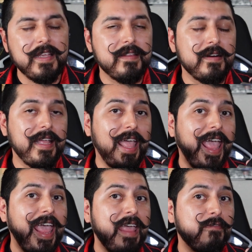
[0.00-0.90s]
either the
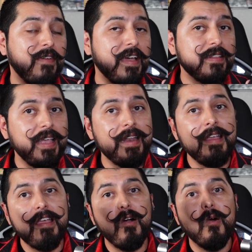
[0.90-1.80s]
A510
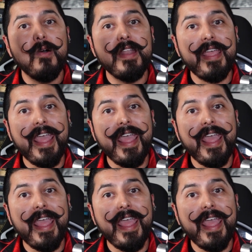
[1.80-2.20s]
or the